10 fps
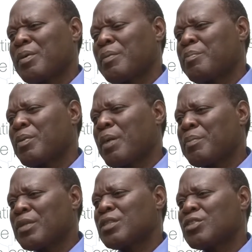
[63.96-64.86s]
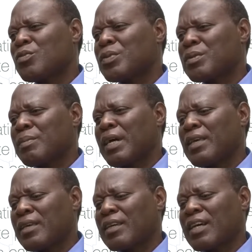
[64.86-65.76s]
Probably with
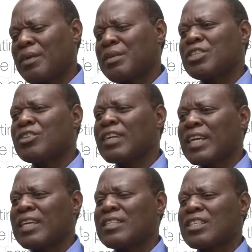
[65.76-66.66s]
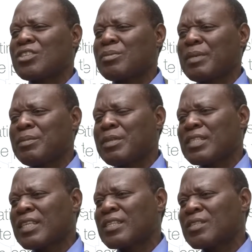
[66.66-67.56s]
my current organization, Management
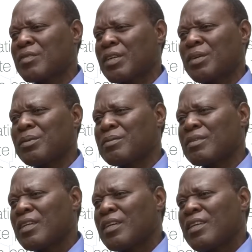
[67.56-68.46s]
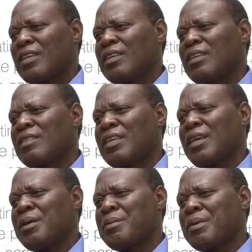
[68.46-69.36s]
Sciences for Health, in the
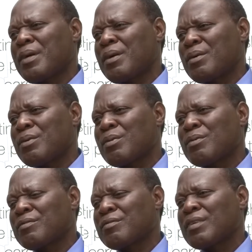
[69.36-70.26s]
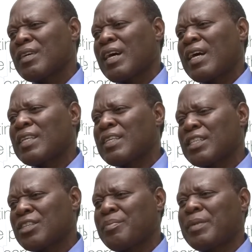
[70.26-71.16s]
area of
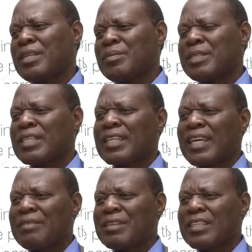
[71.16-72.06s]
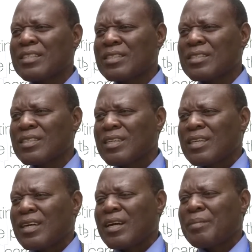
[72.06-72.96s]
leadership management and governance.
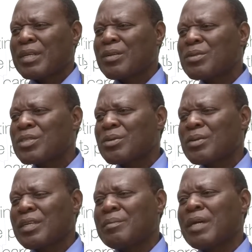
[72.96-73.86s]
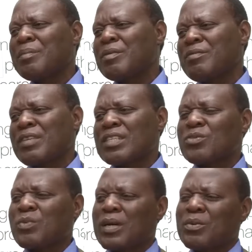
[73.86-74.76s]
But also in my
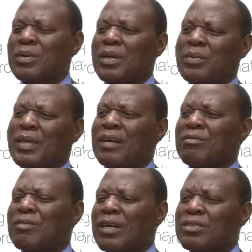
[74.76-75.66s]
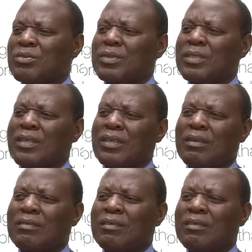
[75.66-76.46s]
previous work where we have worked with the